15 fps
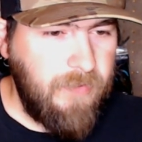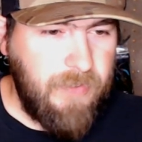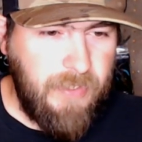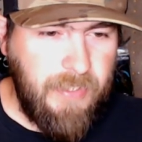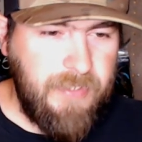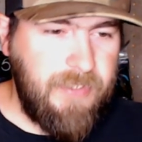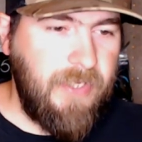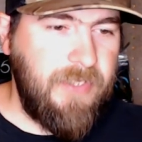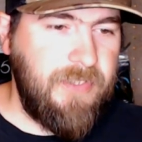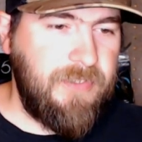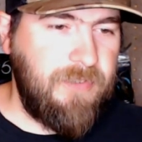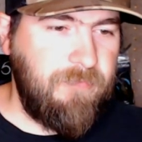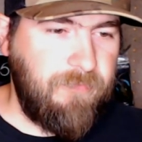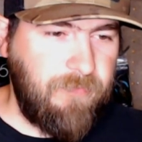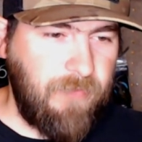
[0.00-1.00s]
It
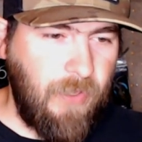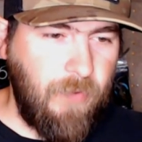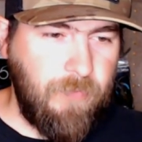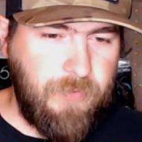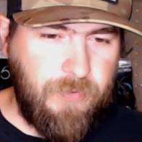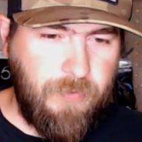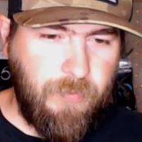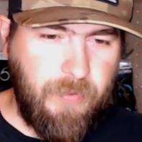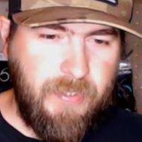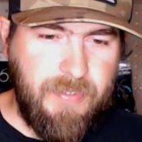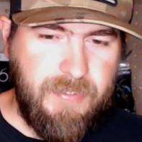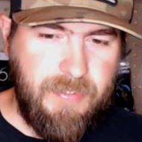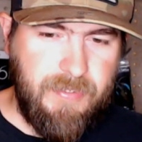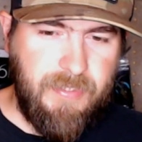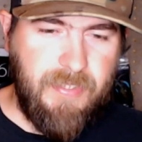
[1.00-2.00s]
does float,
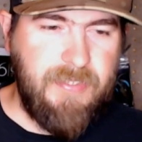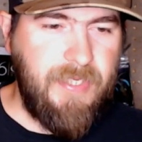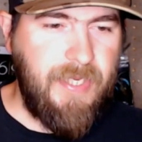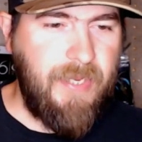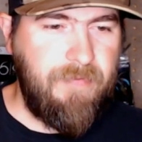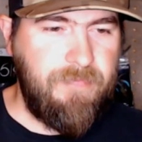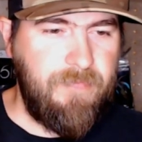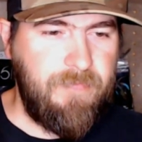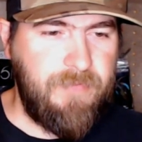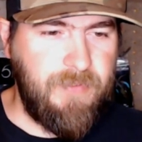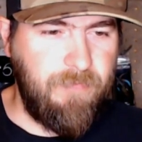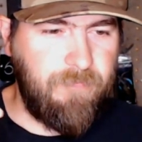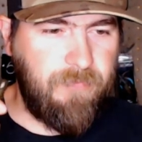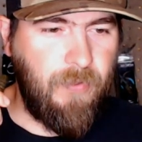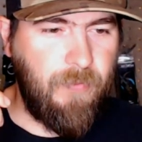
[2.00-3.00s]
Chris. It does have
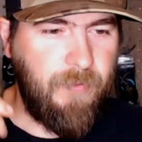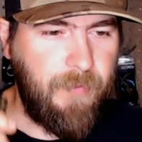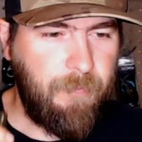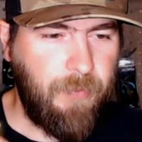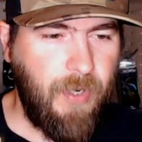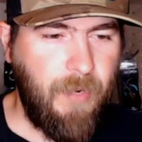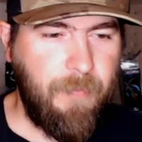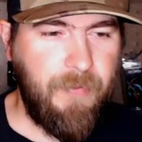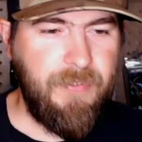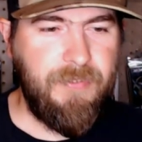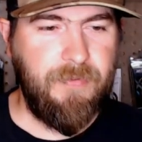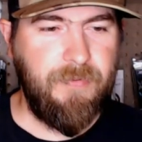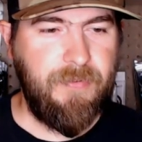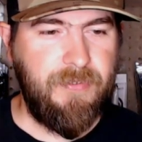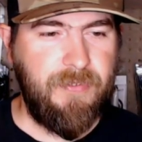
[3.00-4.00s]
some floating properties to it.